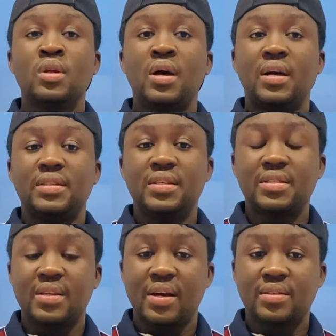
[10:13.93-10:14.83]
And this
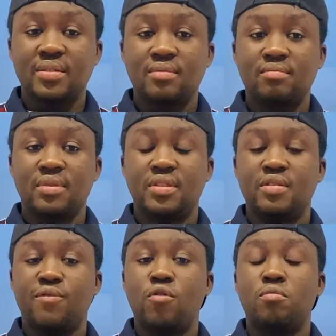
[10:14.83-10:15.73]
tax is in the
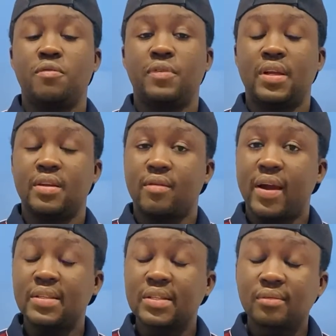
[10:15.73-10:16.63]
form of letter
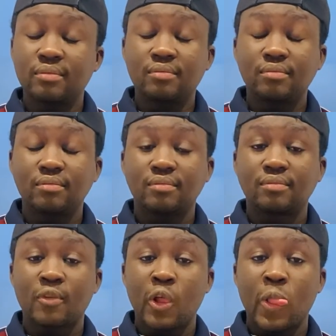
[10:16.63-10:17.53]
writing.
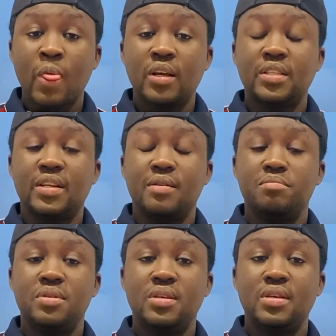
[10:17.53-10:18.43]
It can
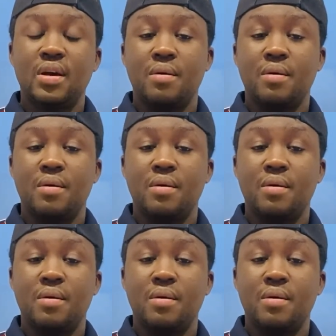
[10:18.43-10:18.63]
be